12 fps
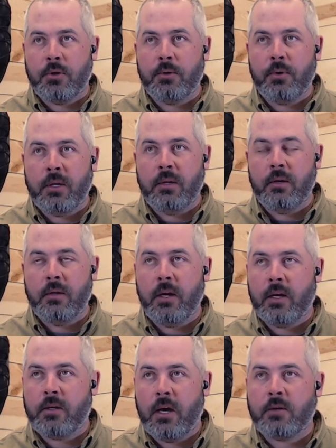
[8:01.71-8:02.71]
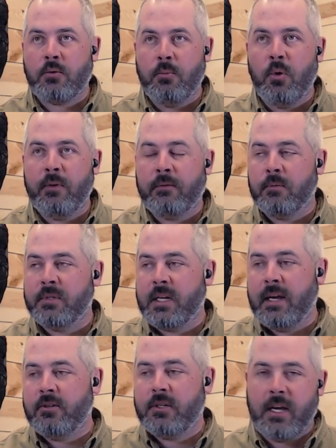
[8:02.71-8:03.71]
moving from
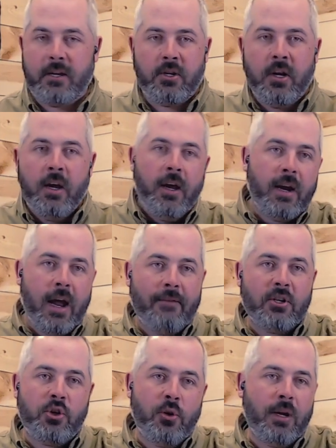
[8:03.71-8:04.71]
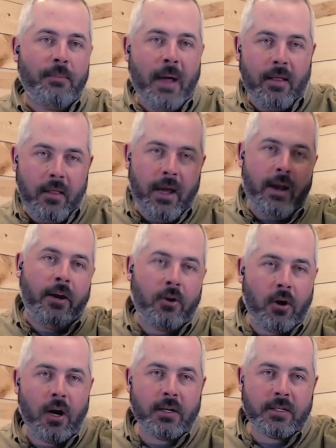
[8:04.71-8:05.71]
stage to stage. And I have a shooting mat laying
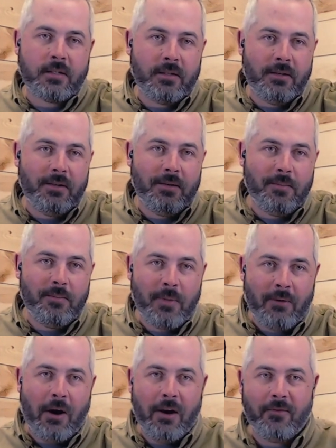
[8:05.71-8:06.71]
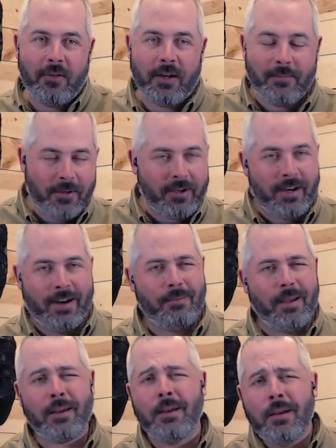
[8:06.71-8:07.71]
across my rifle, and I'm looking at it, I'm
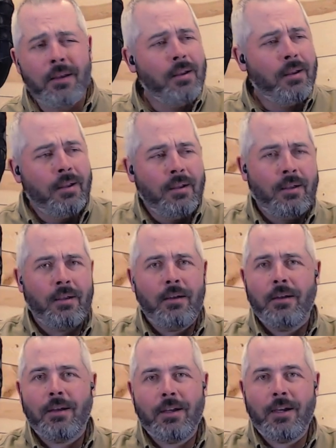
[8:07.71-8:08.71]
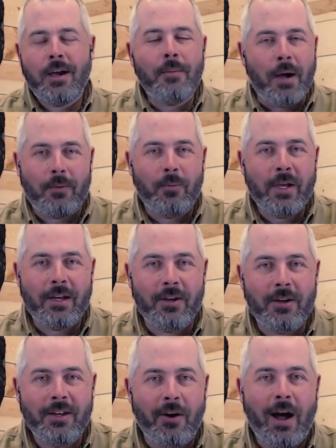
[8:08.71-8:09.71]
like, come on, we can do,
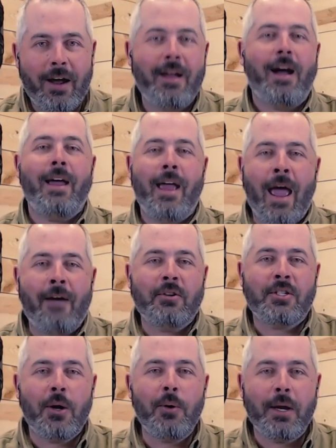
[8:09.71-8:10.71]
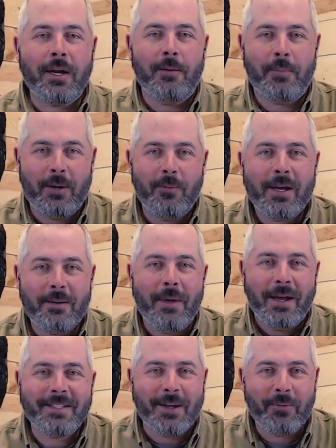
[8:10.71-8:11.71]
you know, I have a sewing company. We can
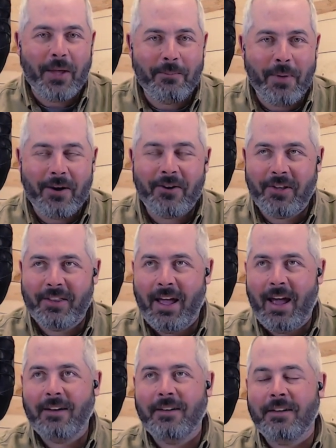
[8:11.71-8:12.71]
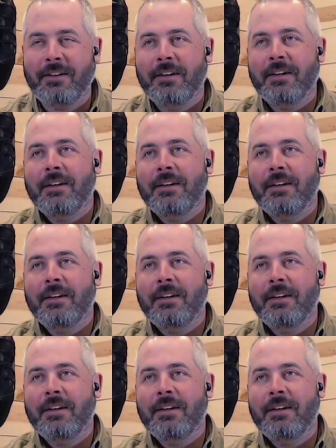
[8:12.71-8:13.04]
make something better than that. And